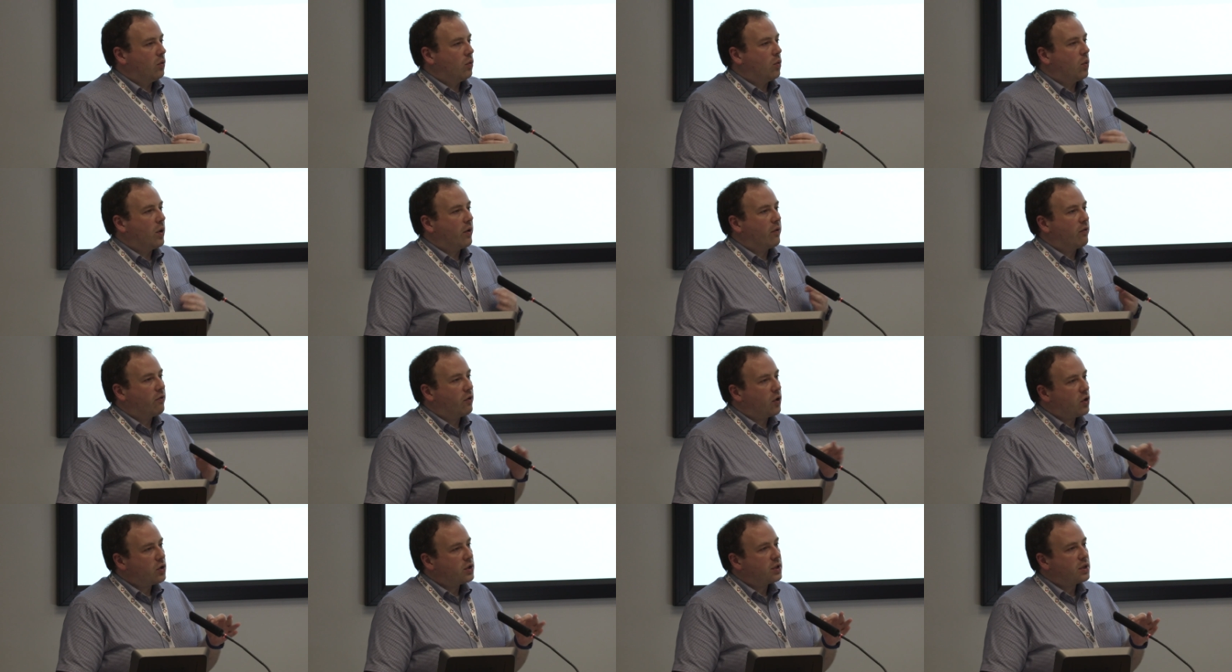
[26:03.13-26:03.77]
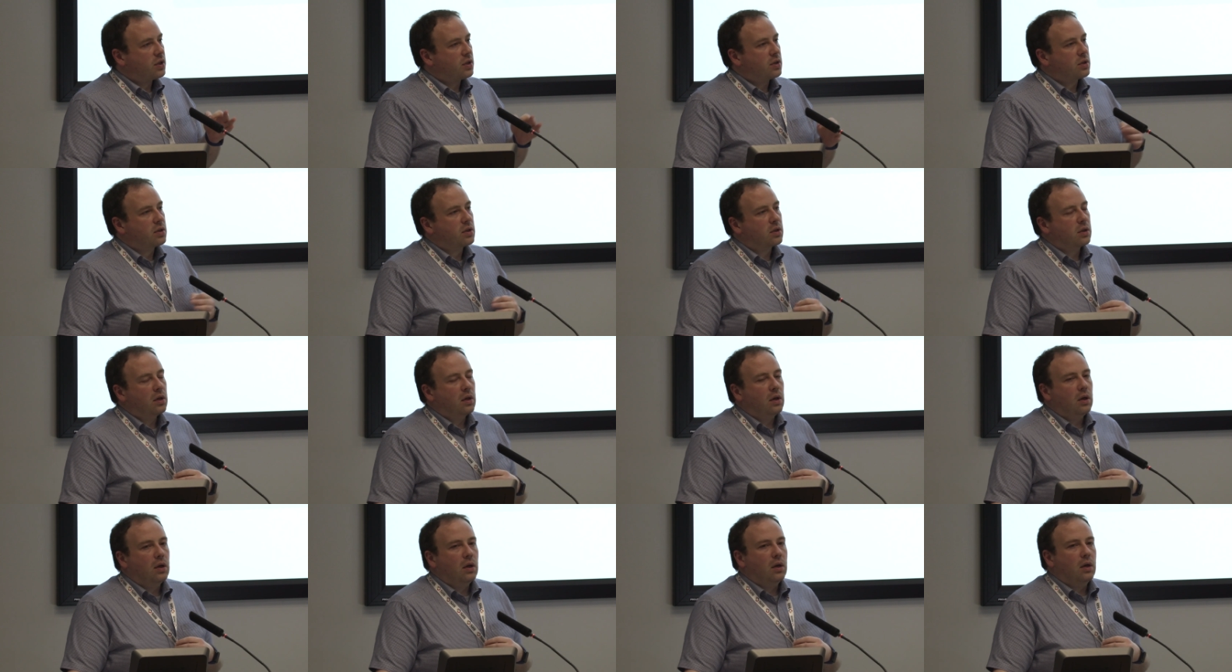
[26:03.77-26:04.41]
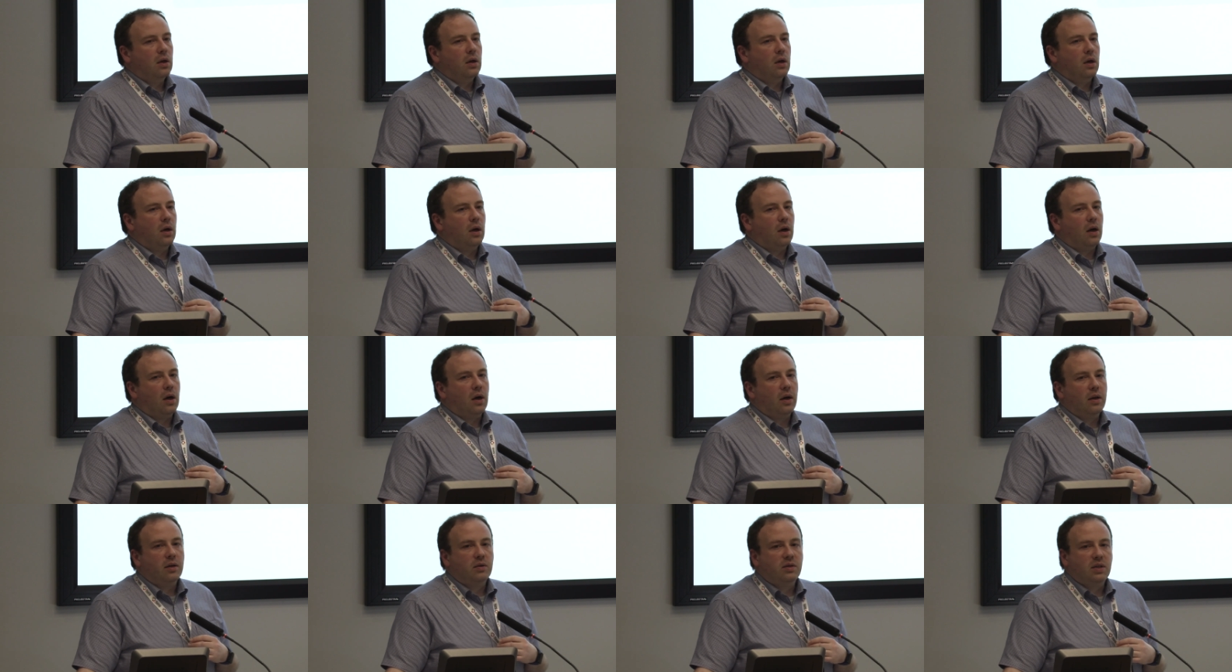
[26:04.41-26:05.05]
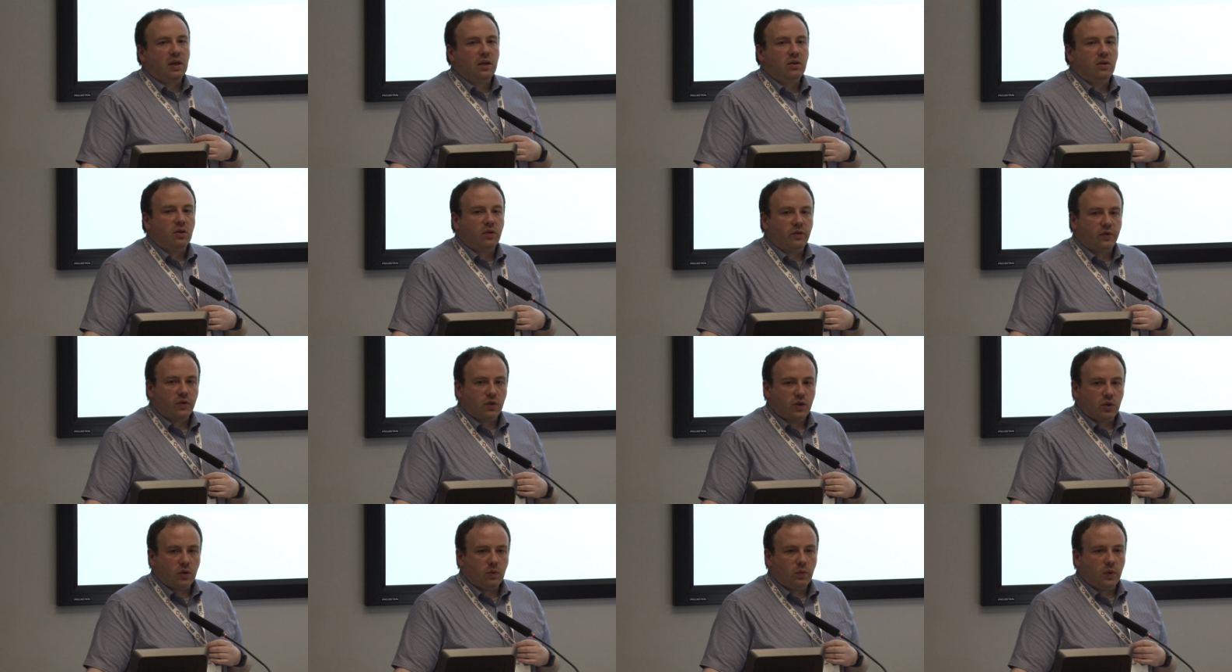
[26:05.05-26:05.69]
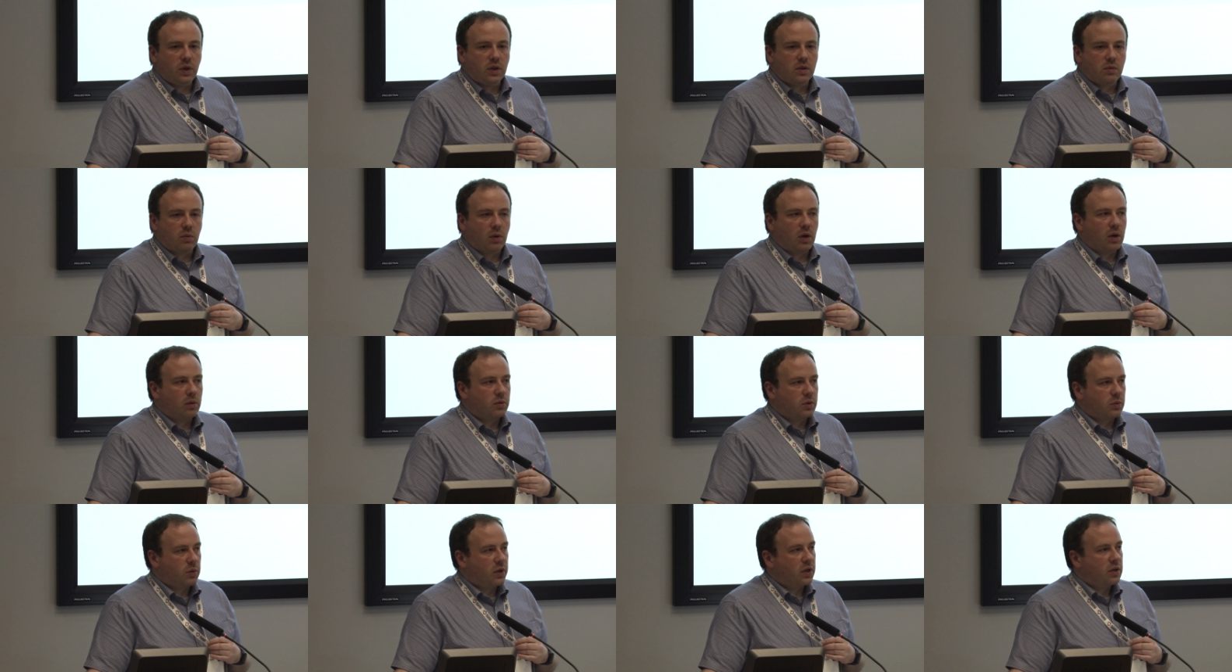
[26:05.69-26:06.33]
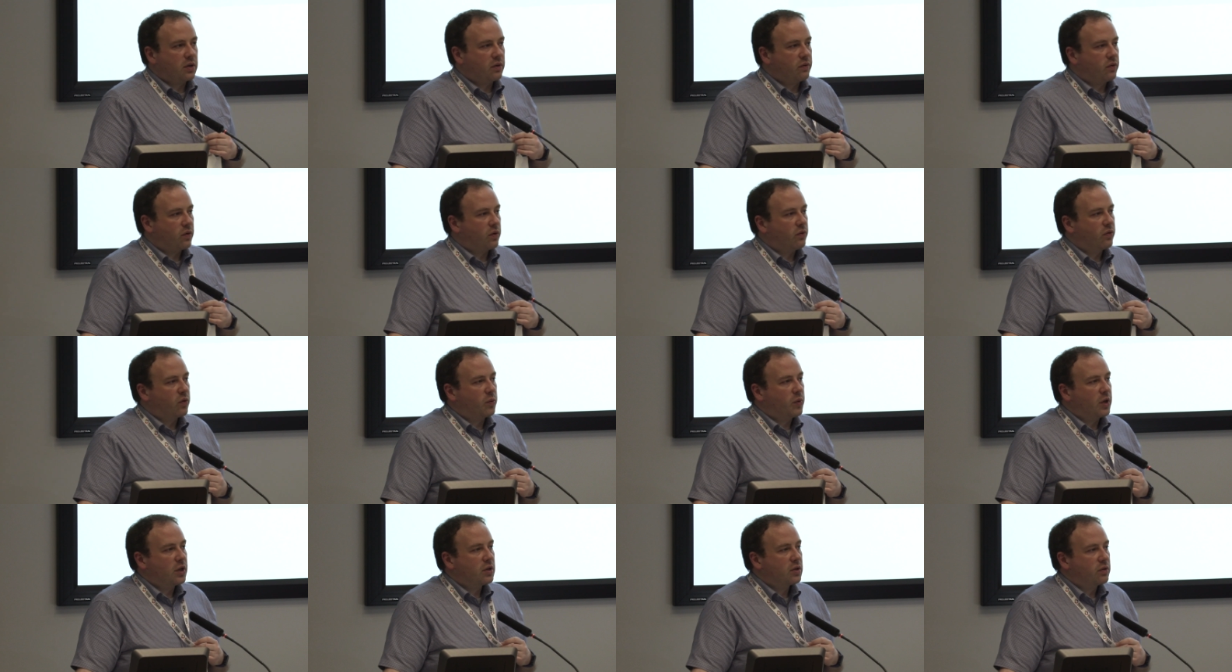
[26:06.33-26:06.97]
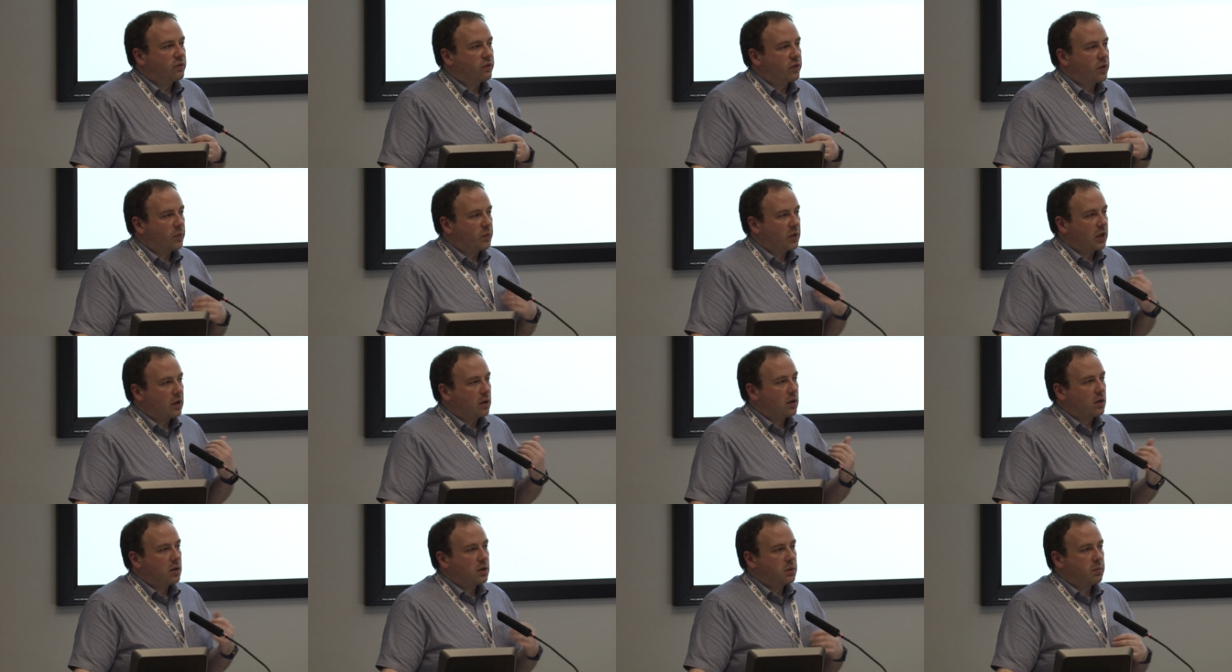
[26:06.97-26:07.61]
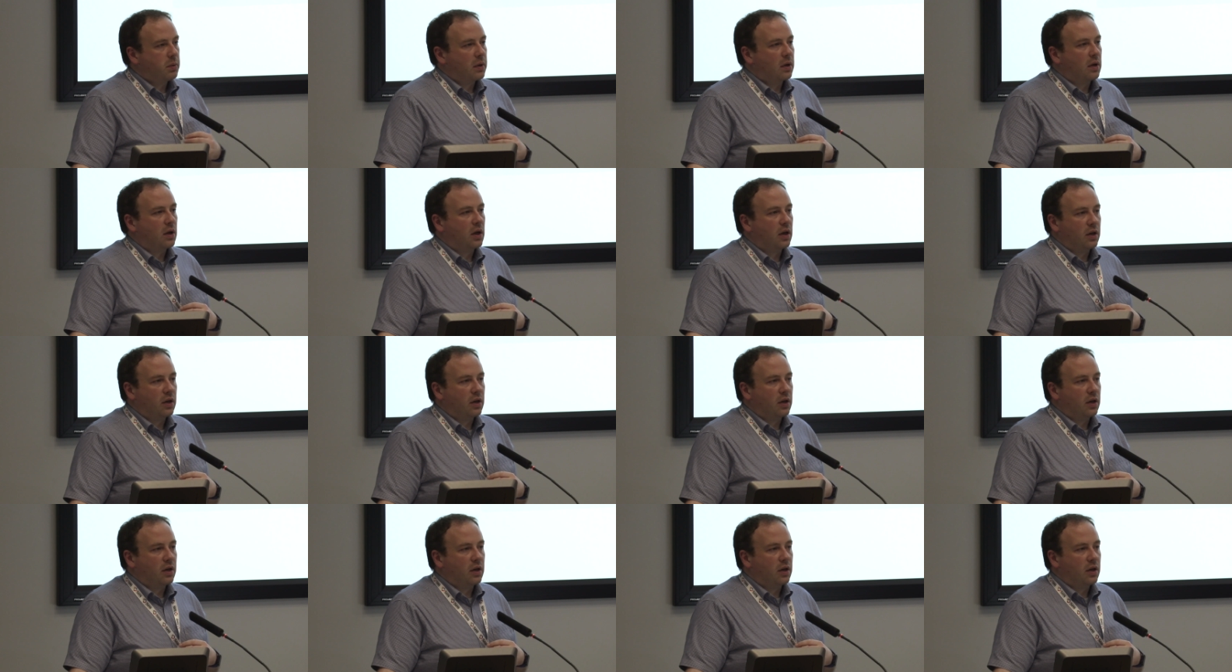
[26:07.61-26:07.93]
Versus, I sat there for 2 weeks while I was waiting for information from that hospital,